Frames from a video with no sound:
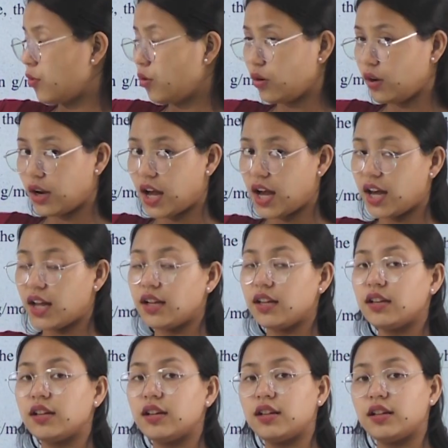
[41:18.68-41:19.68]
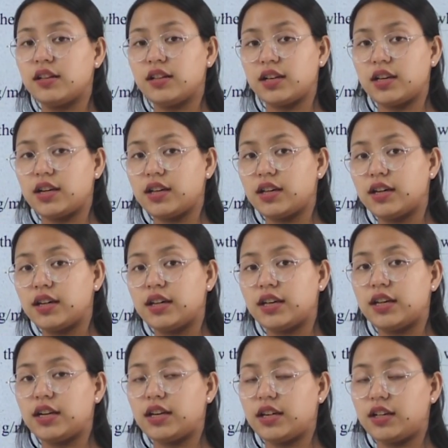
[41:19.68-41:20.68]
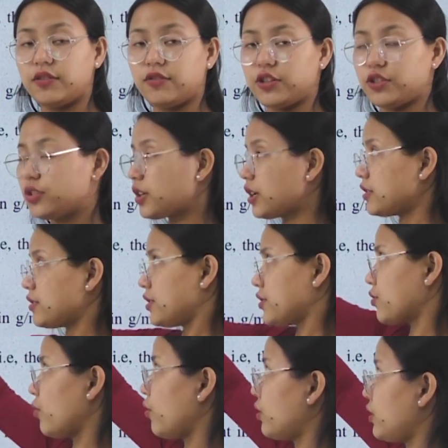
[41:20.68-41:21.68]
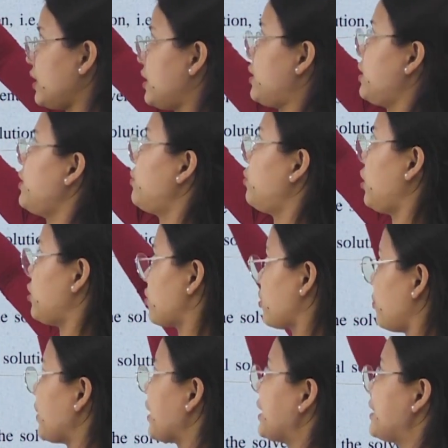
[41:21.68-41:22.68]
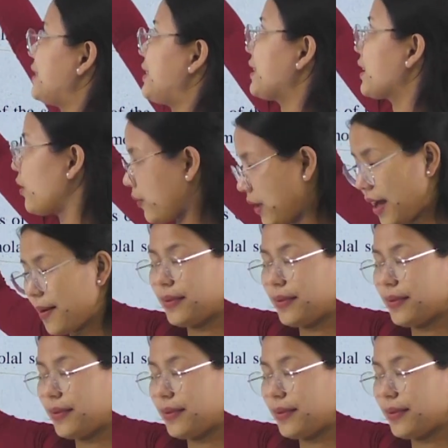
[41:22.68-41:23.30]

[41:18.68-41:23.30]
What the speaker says: molar elevation constant or this ebullioscopic constant ko we